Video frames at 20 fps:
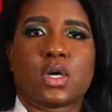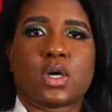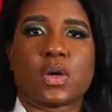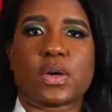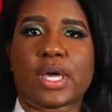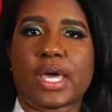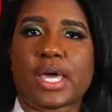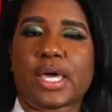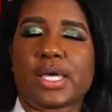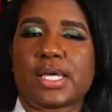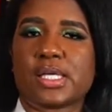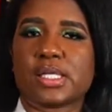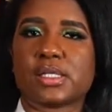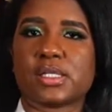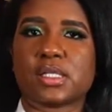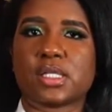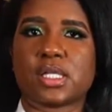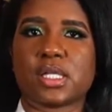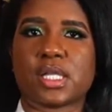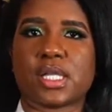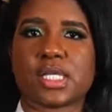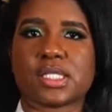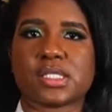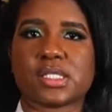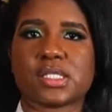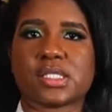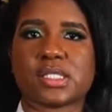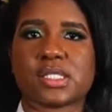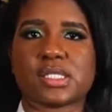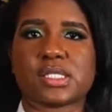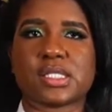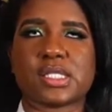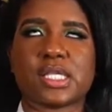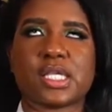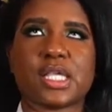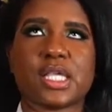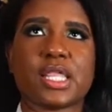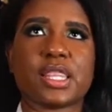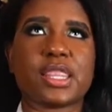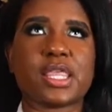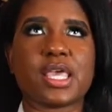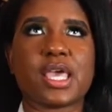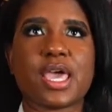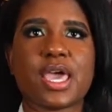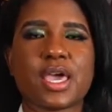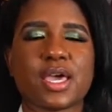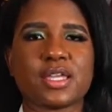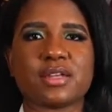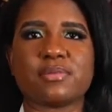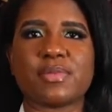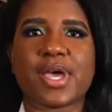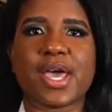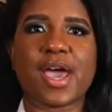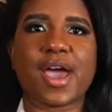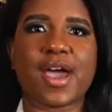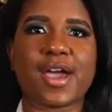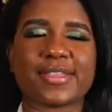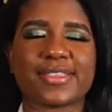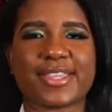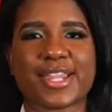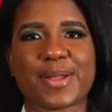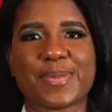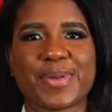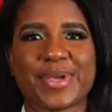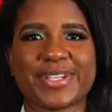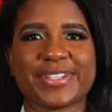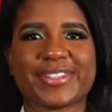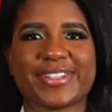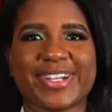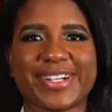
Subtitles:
Okay, let's see the handbag that I picked